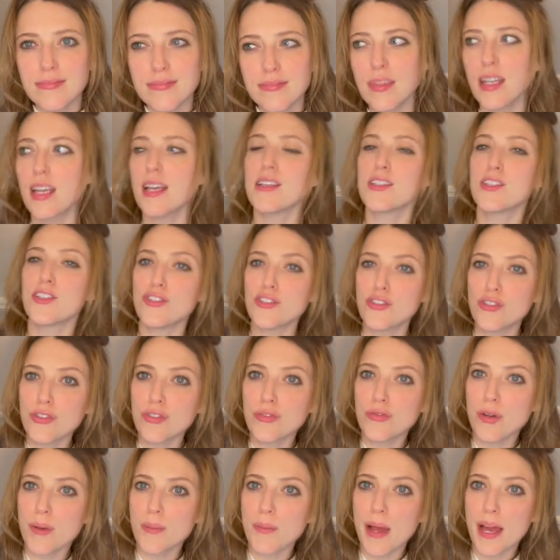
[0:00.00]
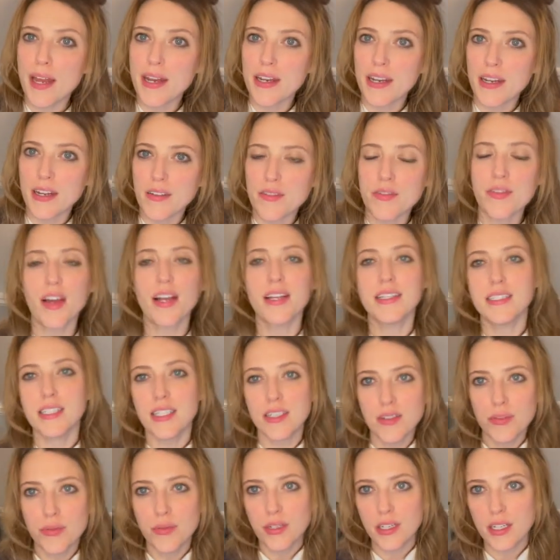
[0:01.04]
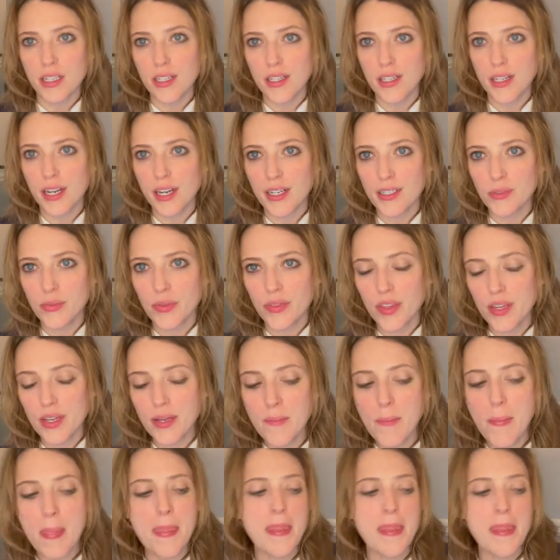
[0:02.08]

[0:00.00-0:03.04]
is it too repetitive? I didn't really connect with it.